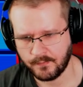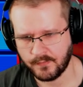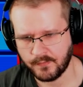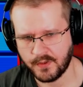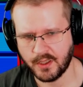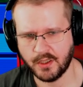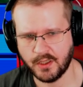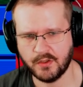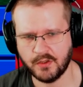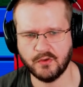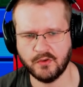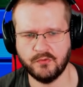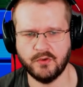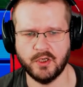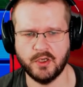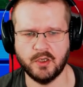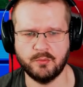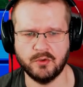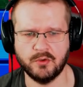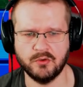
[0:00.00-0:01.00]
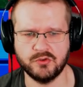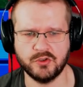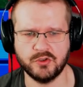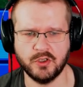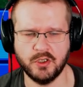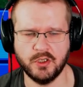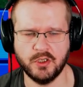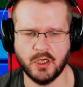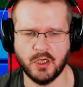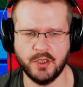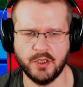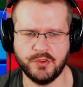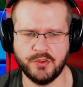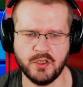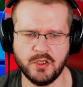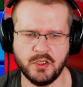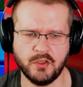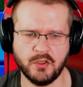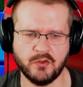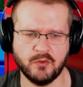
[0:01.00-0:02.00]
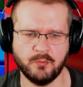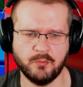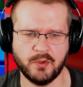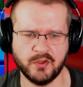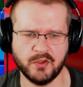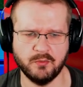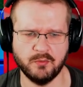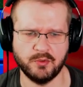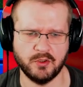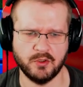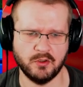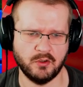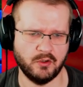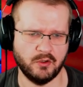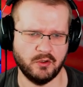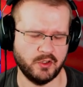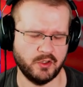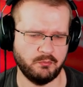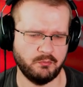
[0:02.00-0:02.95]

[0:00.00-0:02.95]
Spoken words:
That's a fine approach. Yeah, I think it's possible on the